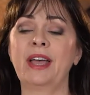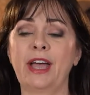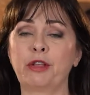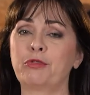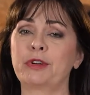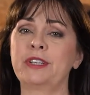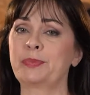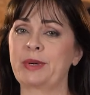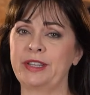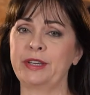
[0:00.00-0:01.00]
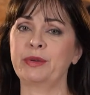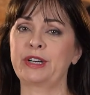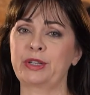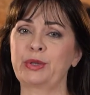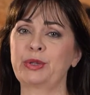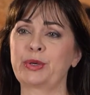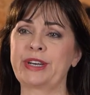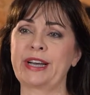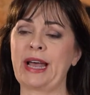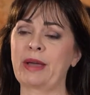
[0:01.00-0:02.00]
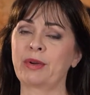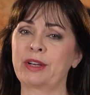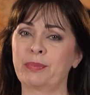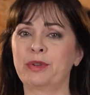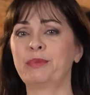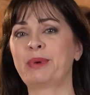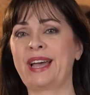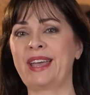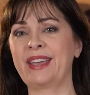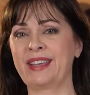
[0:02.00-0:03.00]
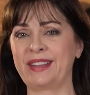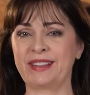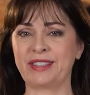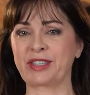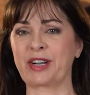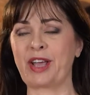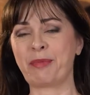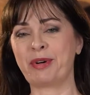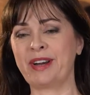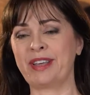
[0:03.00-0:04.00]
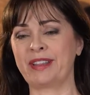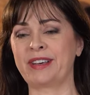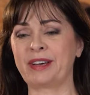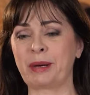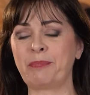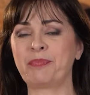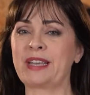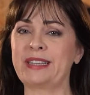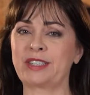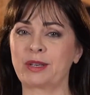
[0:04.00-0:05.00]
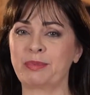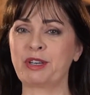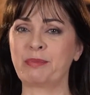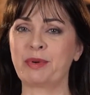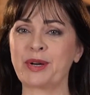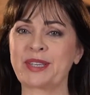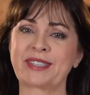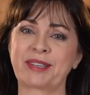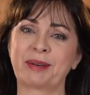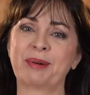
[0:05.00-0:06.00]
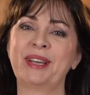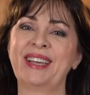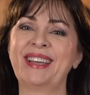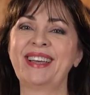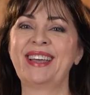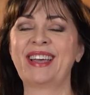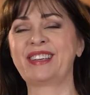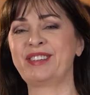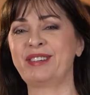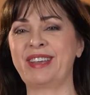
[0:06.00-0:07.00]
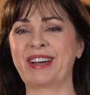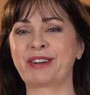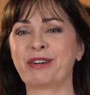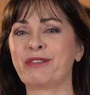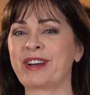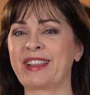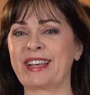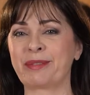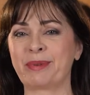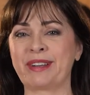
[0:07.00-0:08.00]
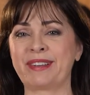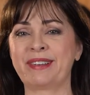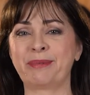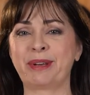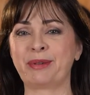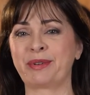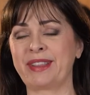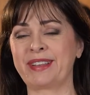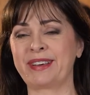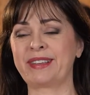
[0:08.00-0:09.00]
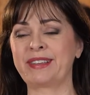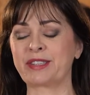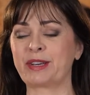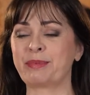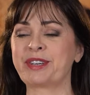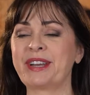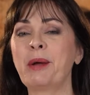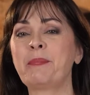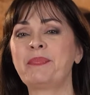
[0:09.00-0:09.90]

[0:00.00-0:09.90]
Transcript: And for this particular tutorial, I'm going to put my disclaimer in the description box, so yeah, go over that when you read the description.